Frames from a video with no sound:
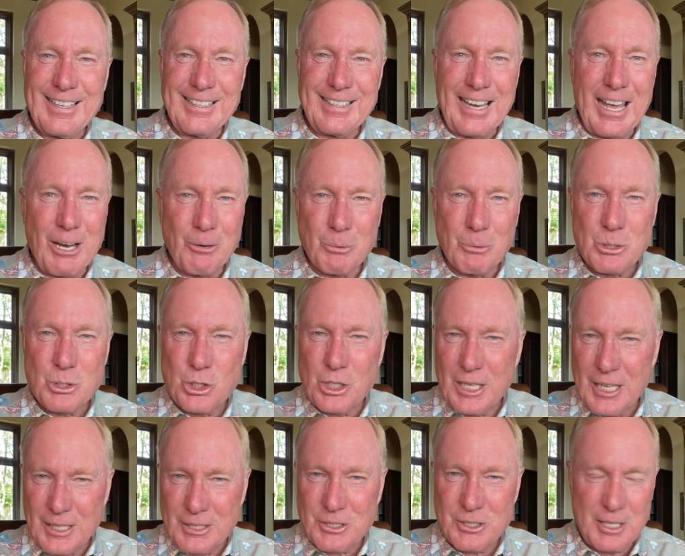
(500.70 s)
Now when she
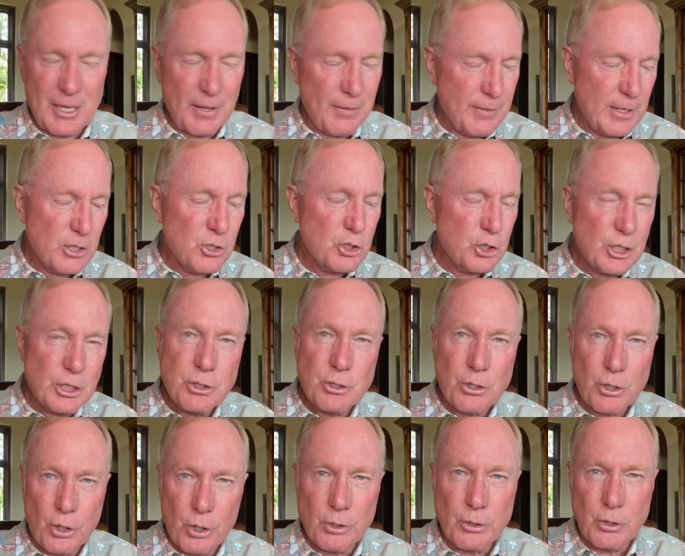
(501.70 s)
had said this, she
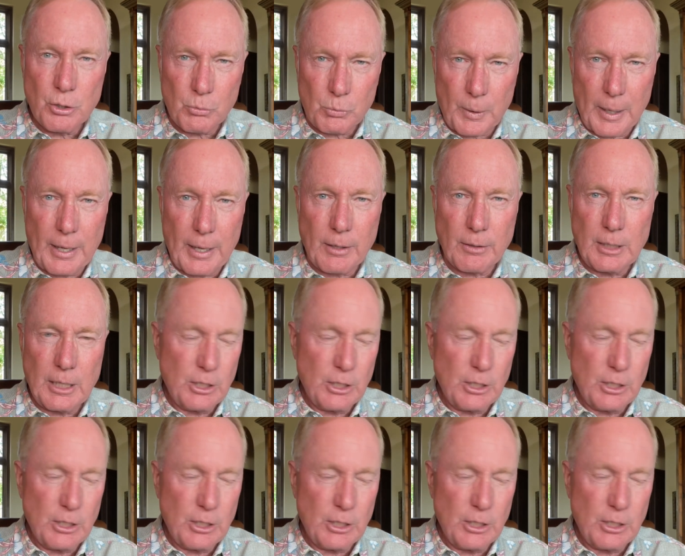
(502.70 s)
turned around